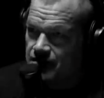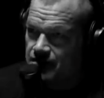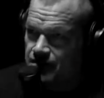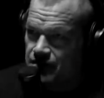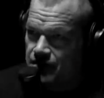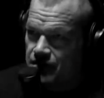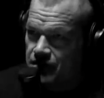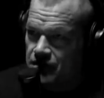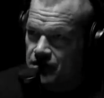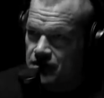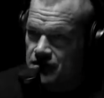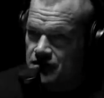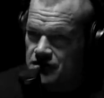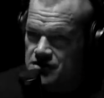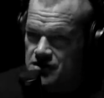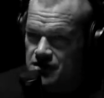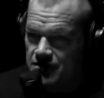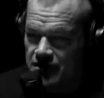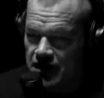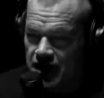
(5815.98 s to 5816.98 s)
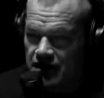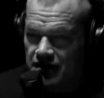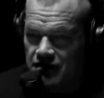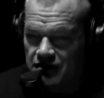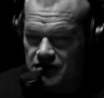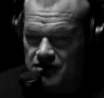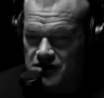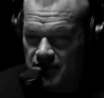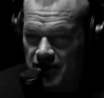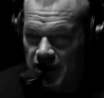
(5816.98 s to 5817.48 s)
fully. Something that
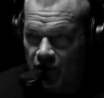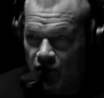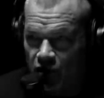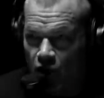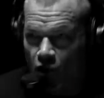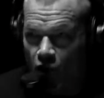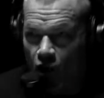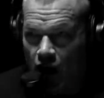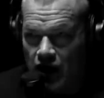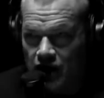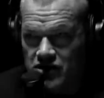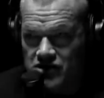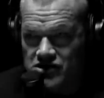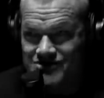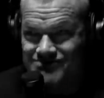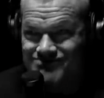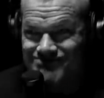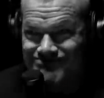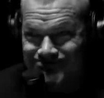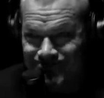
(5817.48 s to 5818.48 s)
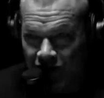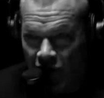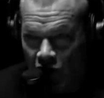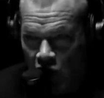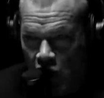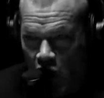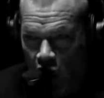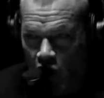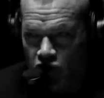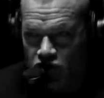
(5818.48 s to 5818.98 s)
something that requires
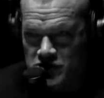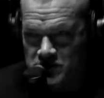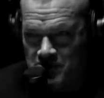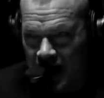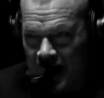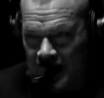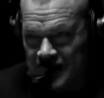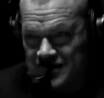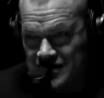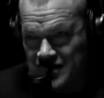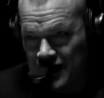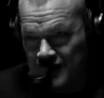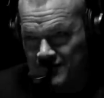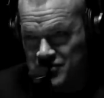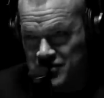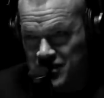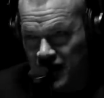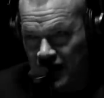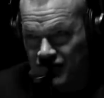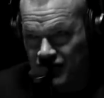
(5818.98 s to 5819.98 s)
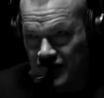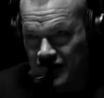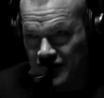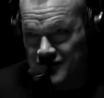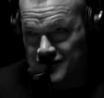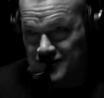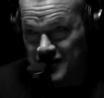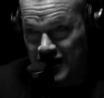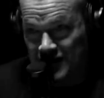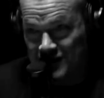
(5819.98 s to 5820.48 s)
large biceps, I think
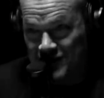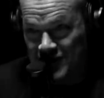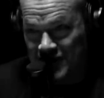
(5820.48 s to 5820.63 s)
is going to